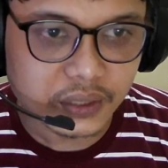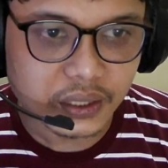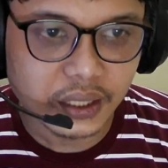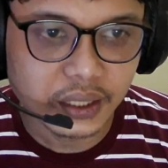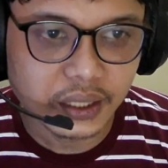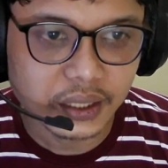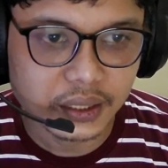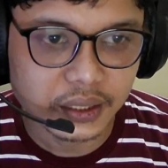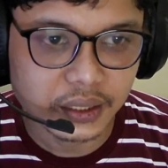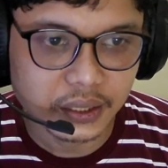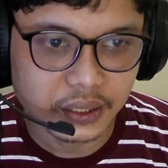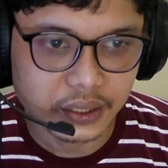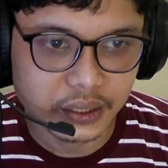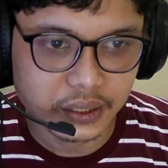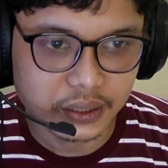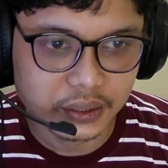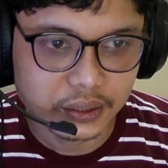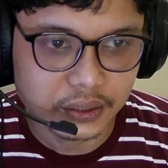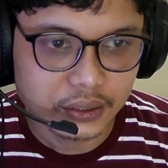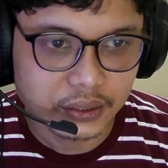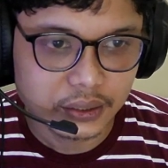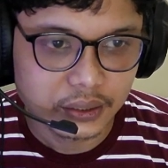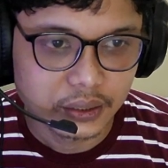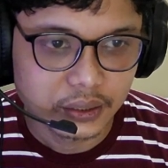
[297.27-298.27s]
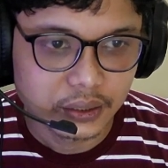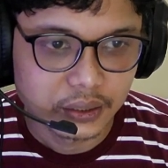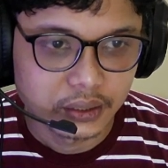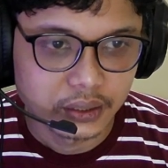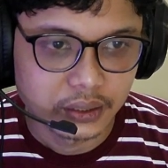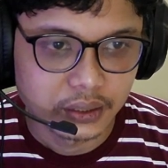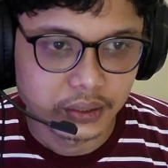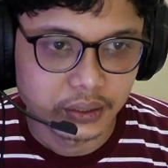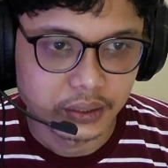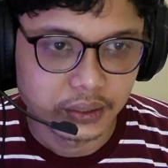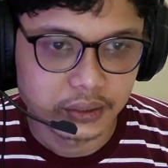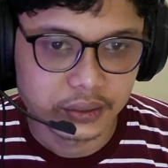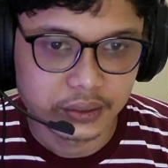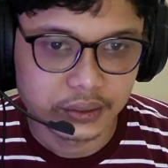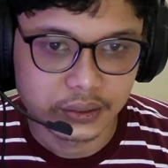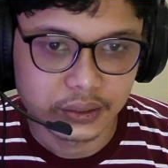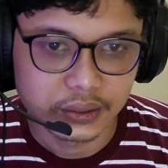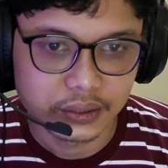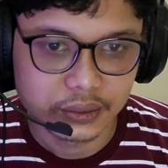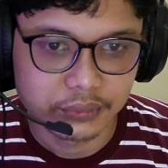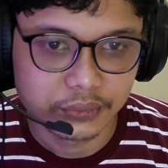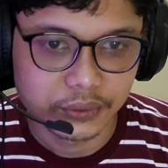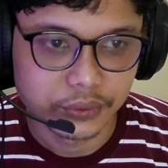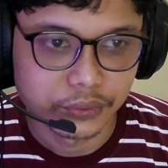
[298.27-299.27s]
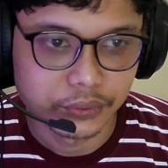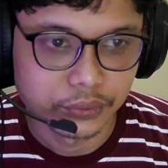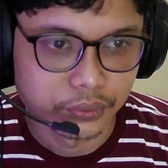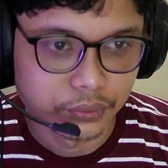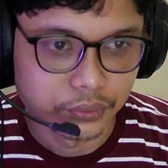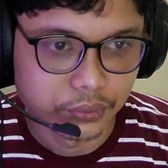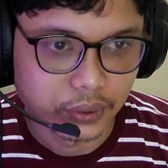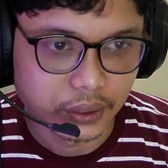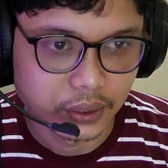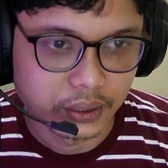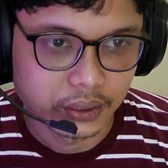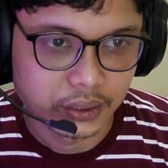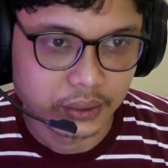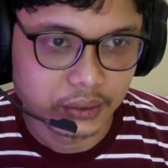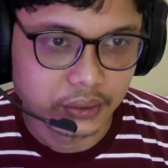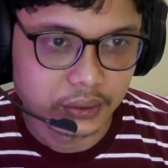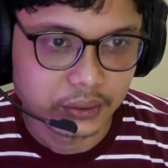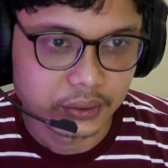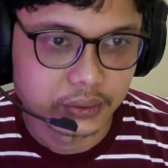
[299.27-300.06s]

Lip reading: and then it's gonna be 1